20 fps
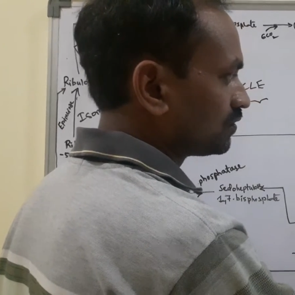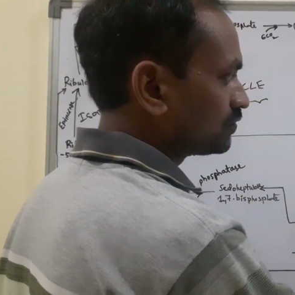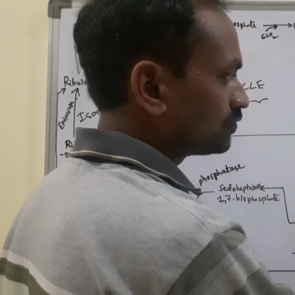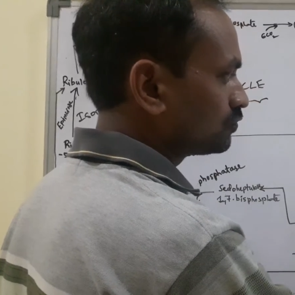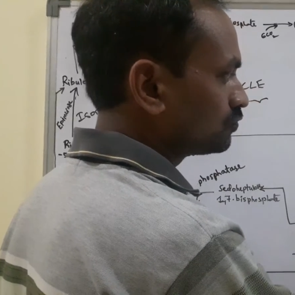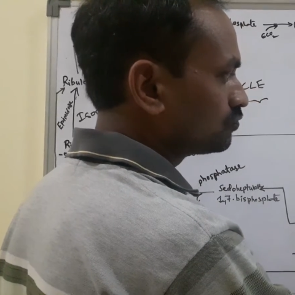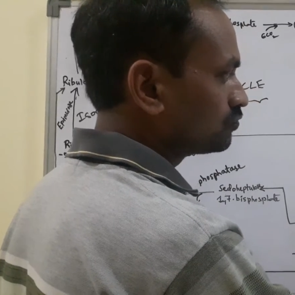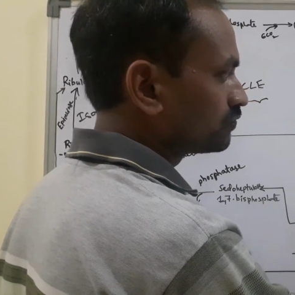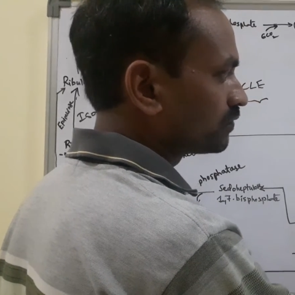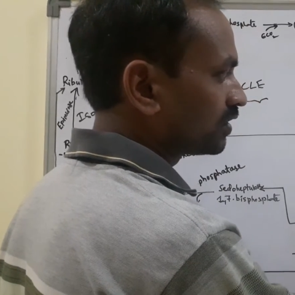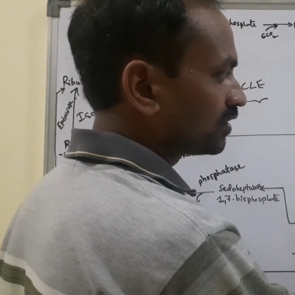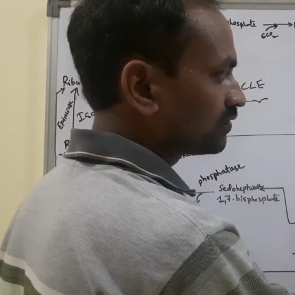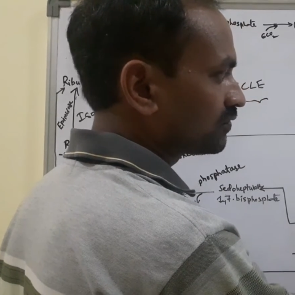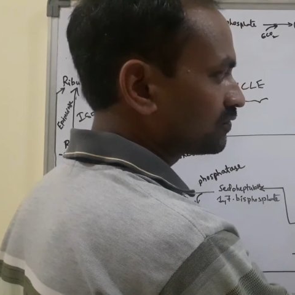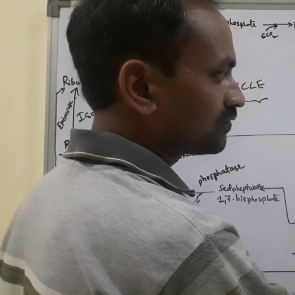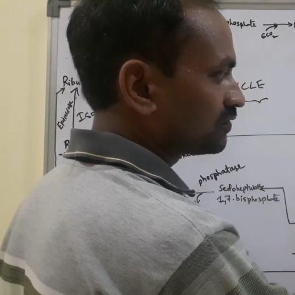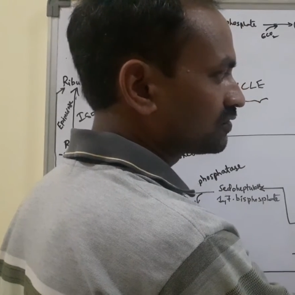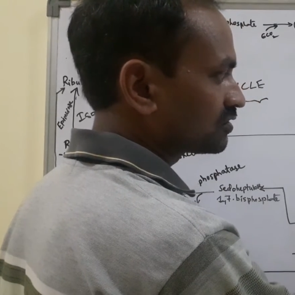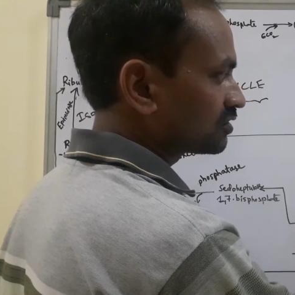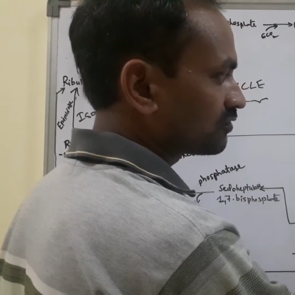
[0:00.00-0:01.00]
2
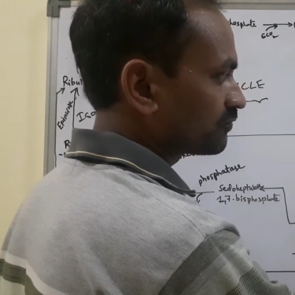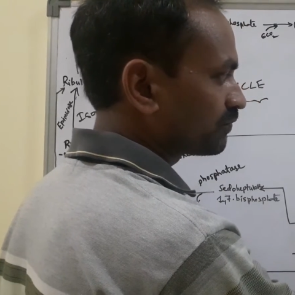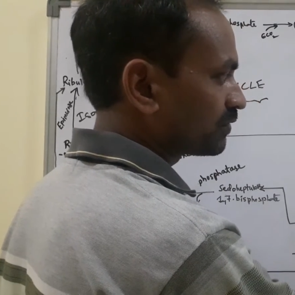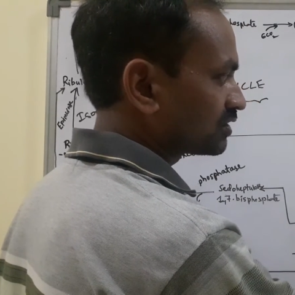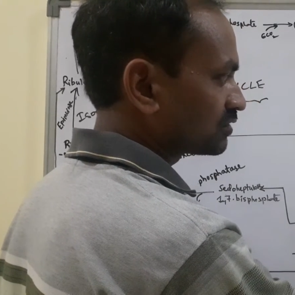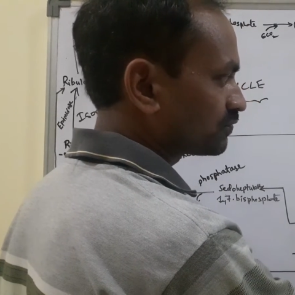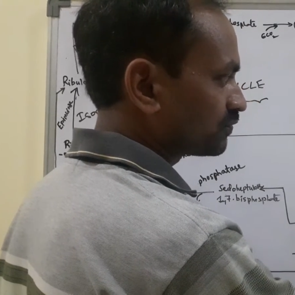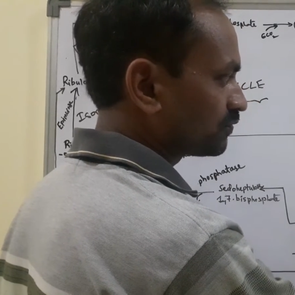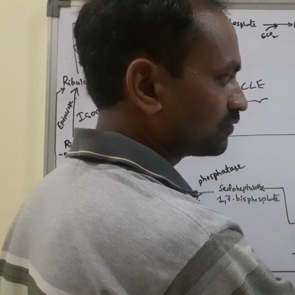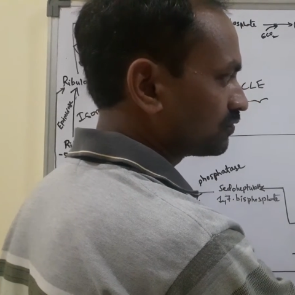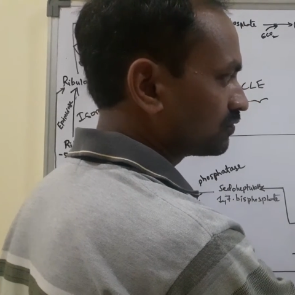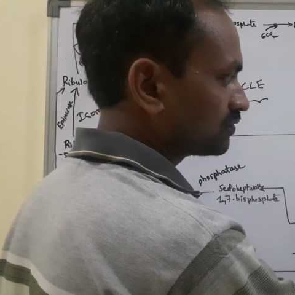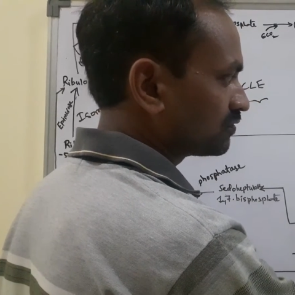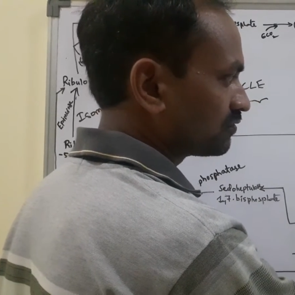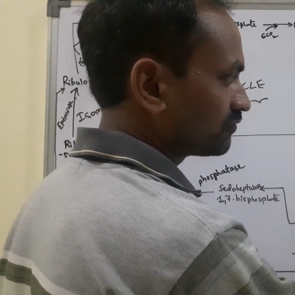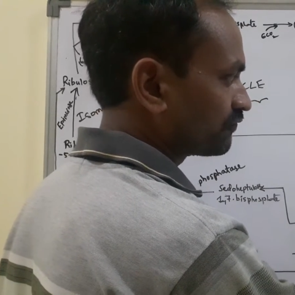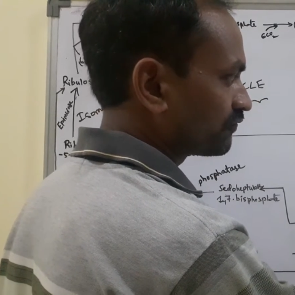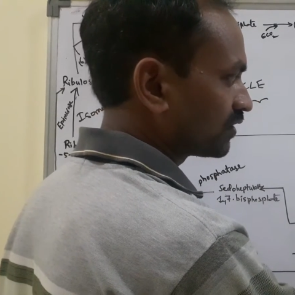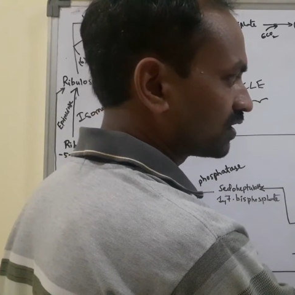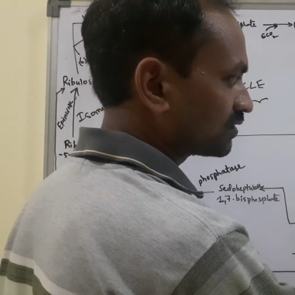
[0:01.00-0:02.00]
molecules of
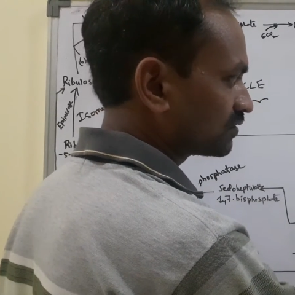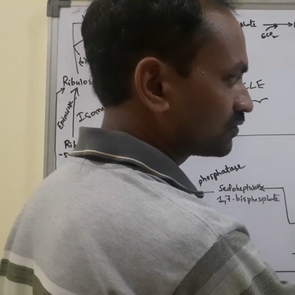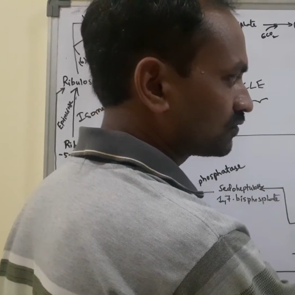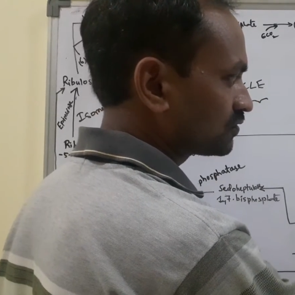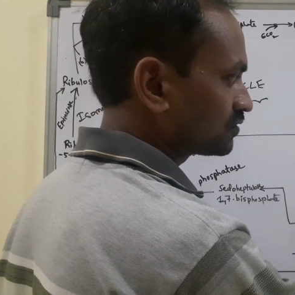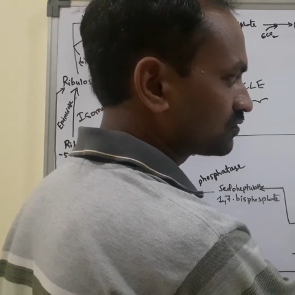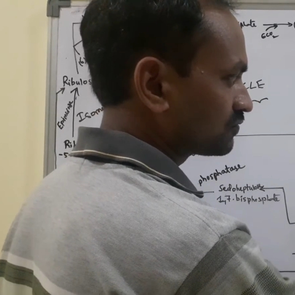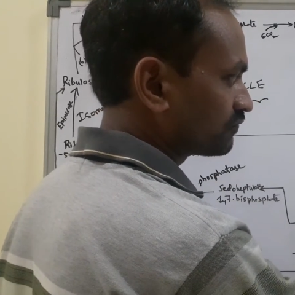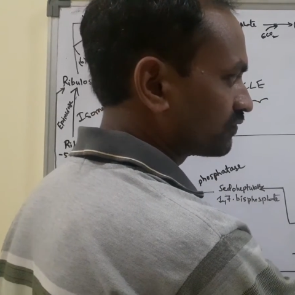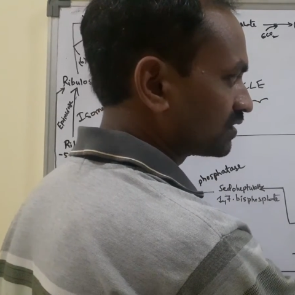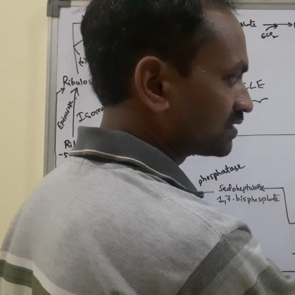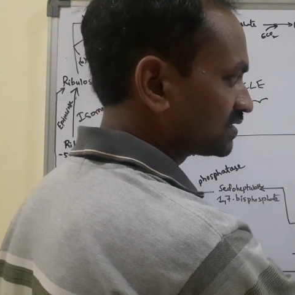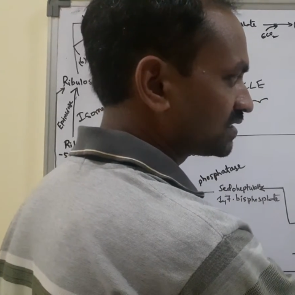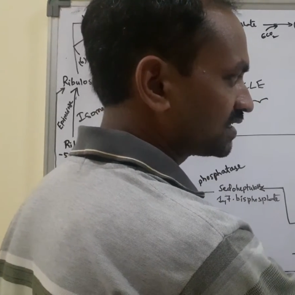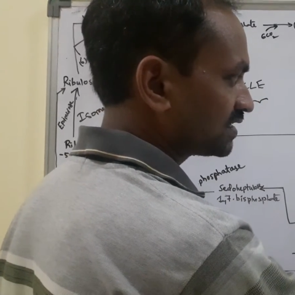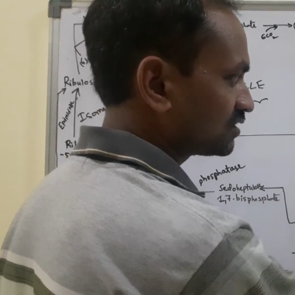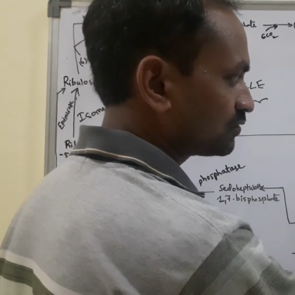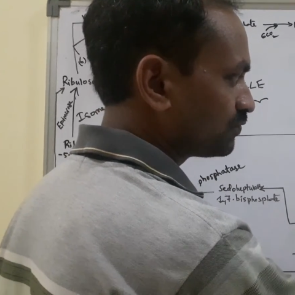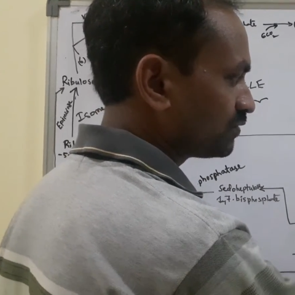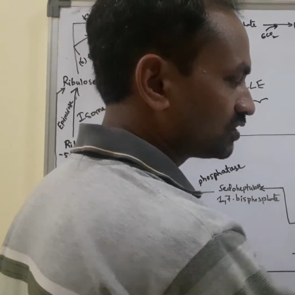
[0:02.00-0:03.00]
fructose
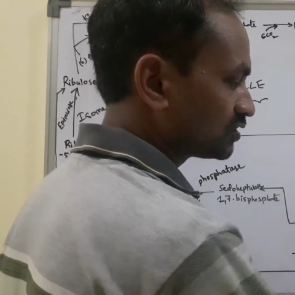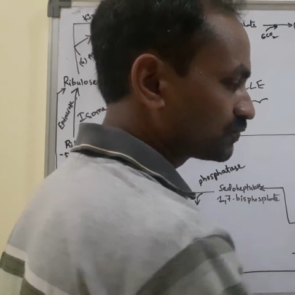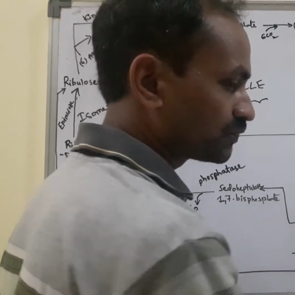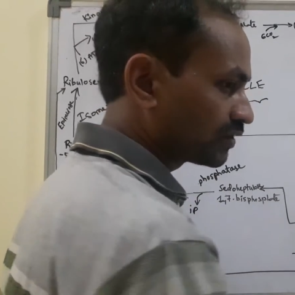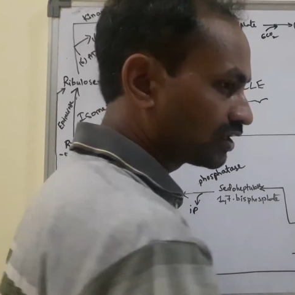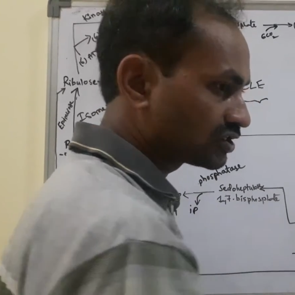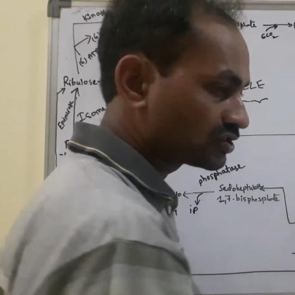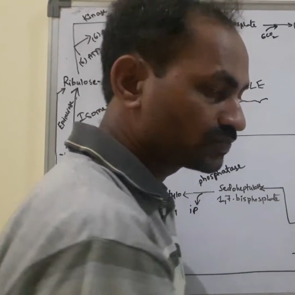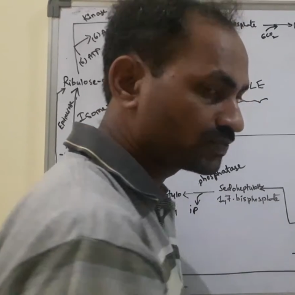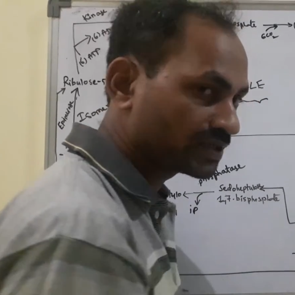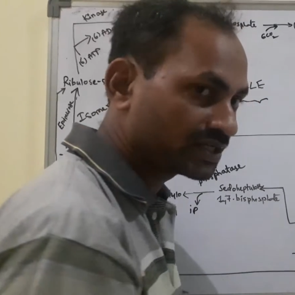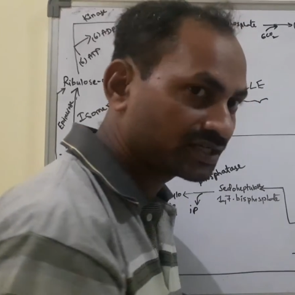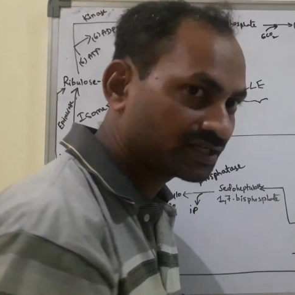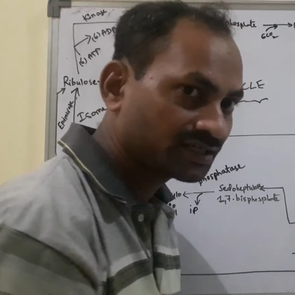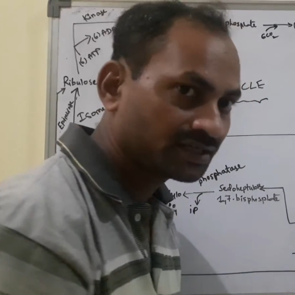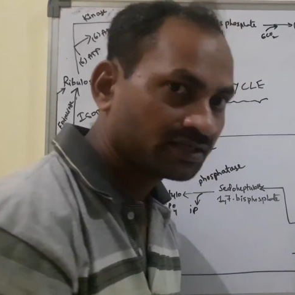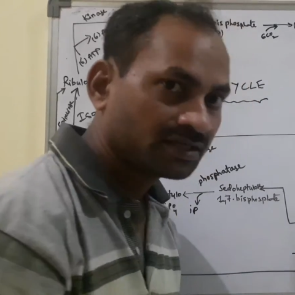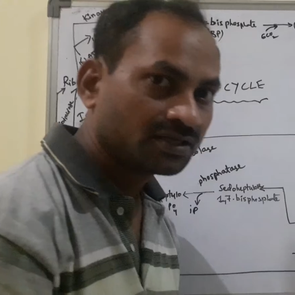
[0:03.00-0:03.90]
1,6 bisphosphate.